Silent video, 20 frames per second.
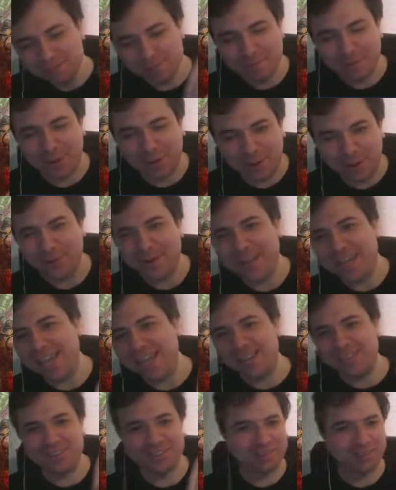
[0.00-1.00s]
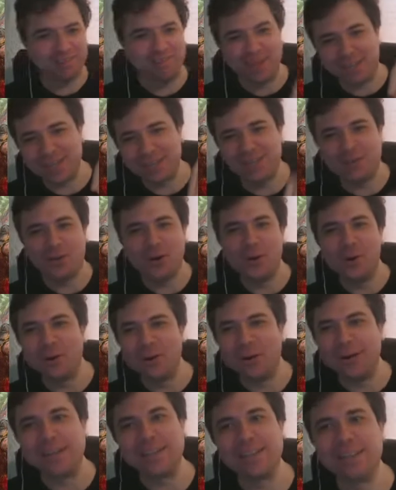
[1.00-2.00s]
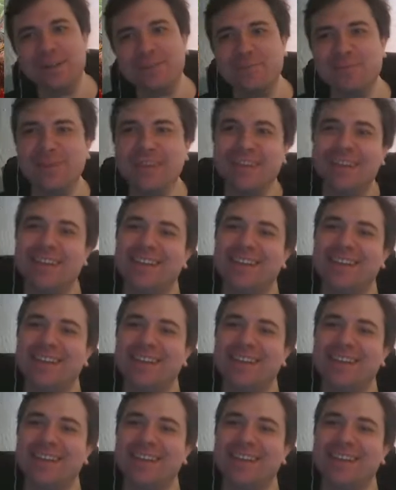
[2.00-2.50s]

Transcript: burrowing in and just like goring them.